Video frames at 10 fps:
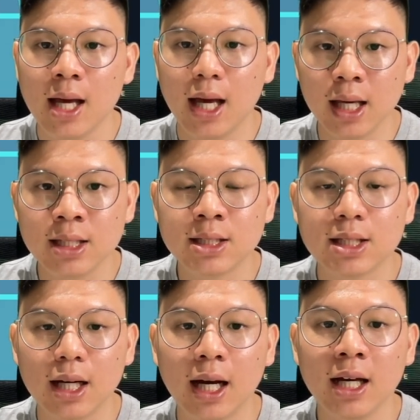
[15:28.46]
is
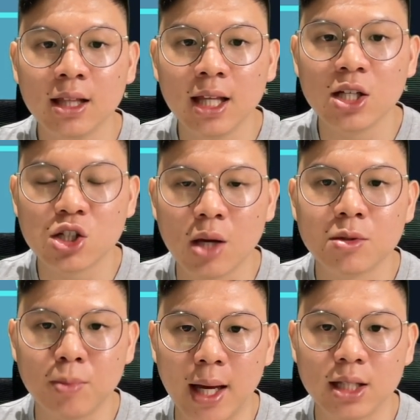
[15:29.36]
I think James
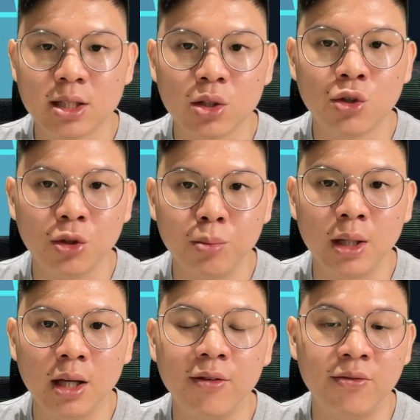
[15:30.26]
Madison could be
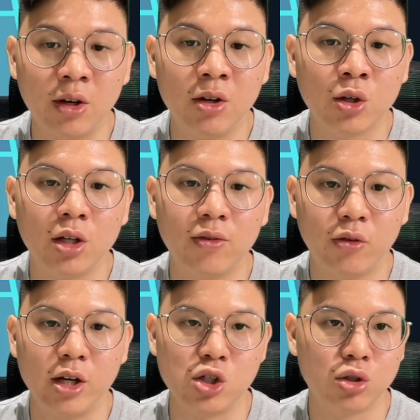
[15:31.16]
a very good
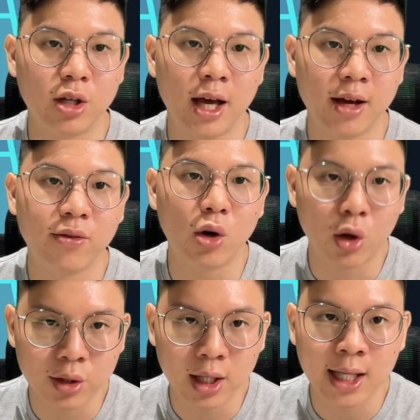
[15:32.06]
differential to have
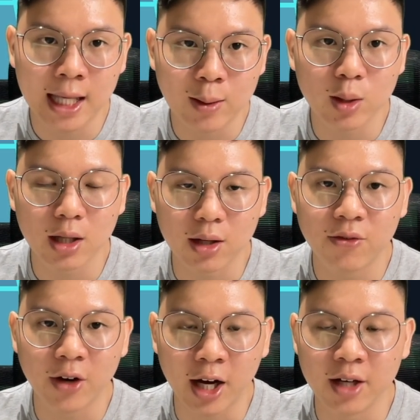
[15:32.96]
on a Gameweek
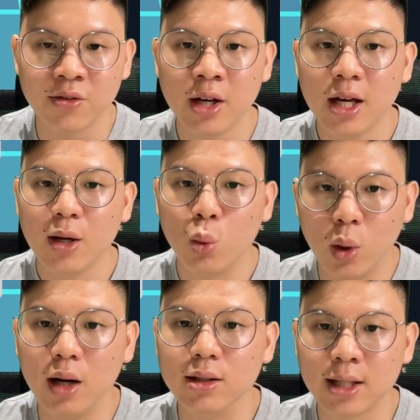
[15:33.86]
35
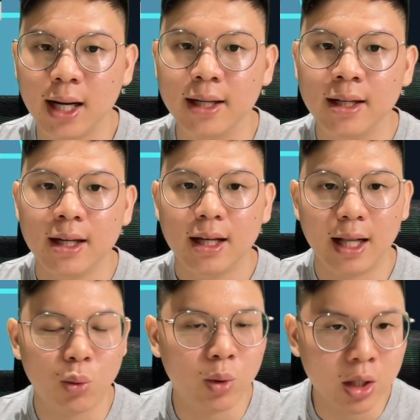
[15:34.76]
wildcard.
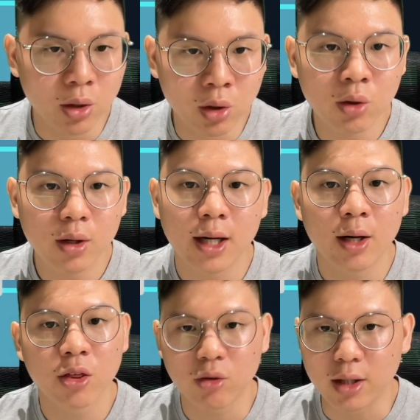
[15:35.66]
Like, we know how
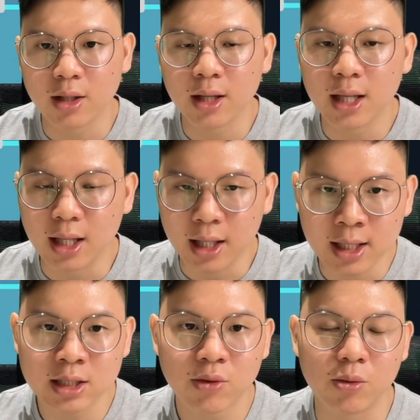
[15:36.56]
threatening he
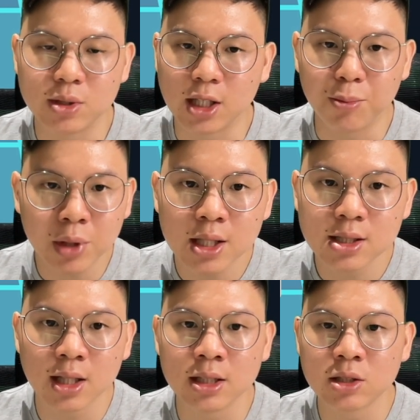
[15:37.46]
is from set
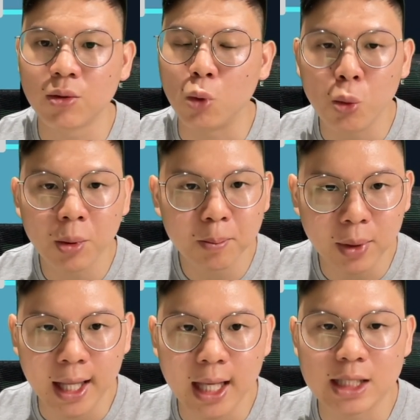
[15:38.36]
pieces, from open
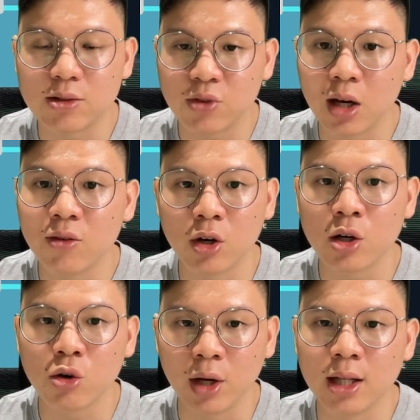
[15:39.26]
play. He's very, very
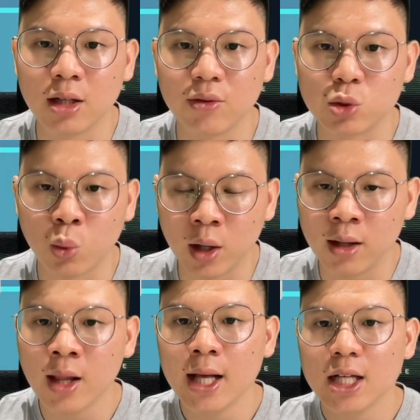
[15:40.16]
creative as
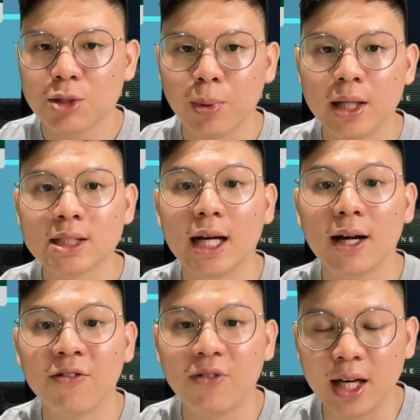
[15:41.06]
well. Spurs are
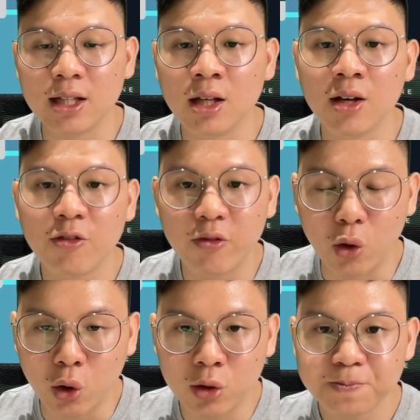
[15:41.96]
fighting
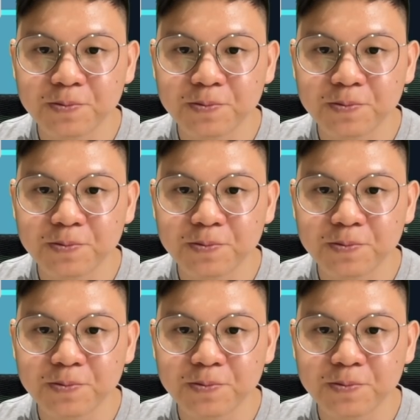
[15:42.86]
for